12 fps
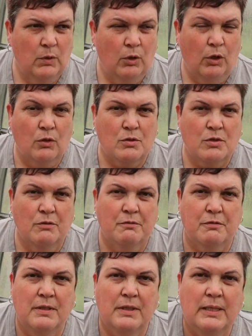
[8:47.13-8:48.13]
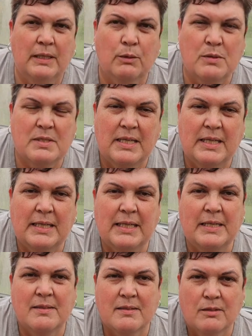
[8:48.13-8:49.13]
Lots of little
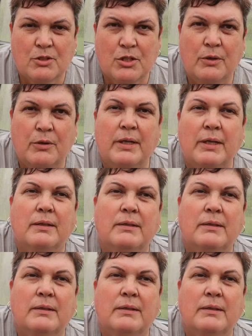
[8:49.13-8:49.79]
seedlings, I'll show you.